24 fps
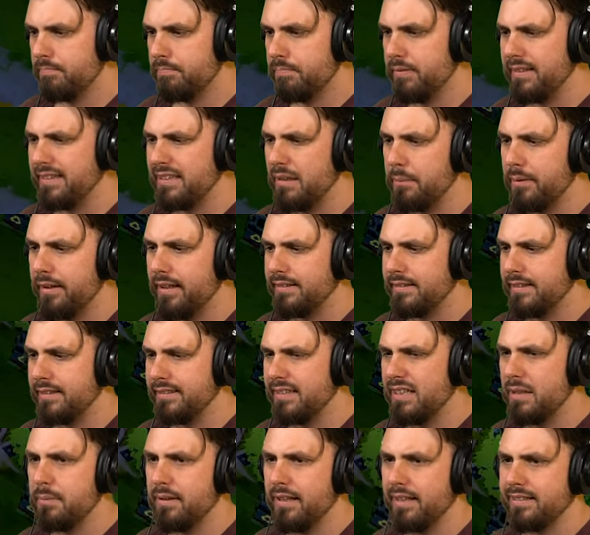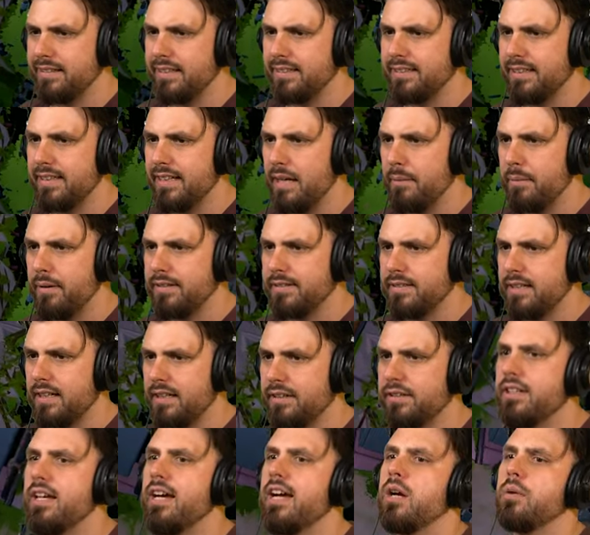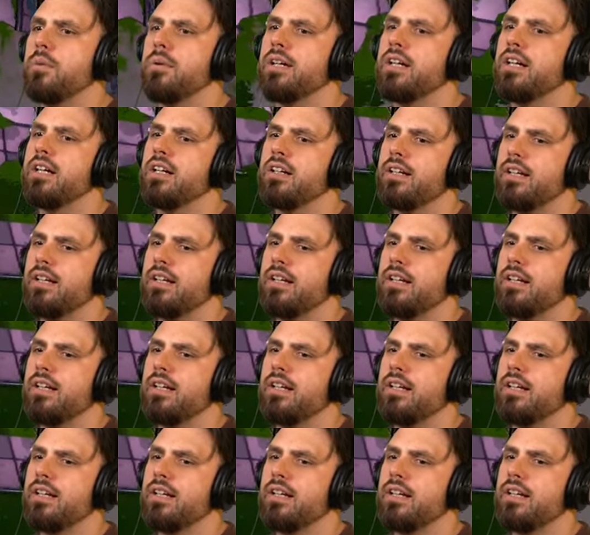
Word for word: Please let me know. It's gonna be like 6 a.m. in a second. There we go.